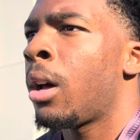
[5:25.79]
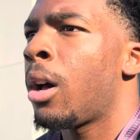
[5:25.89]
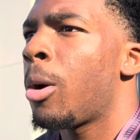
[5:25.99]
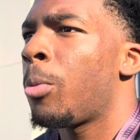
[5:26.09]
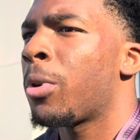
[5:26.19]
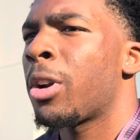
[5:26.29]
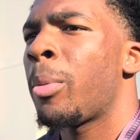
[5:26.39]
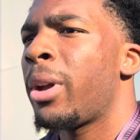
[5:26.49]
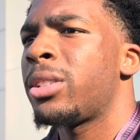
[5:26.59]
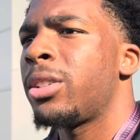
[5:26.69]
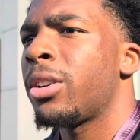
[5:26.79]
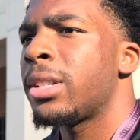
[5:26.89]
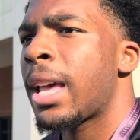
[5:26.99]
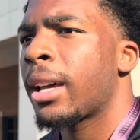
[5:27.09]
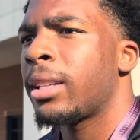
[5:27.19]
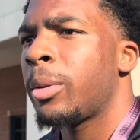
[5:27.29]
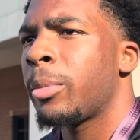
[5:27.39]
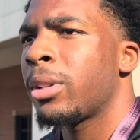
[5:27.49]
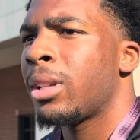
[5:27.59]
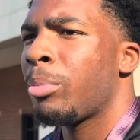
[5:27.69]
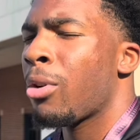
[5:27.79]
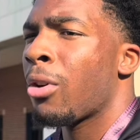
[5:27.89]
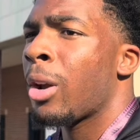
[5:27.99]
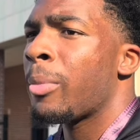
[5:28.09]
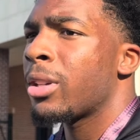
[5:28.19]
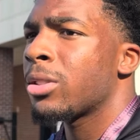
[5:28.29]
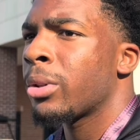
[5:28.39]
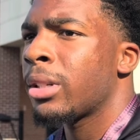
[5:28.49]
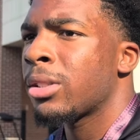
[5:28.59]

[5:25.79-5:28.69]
um, one of their best years academically in program history.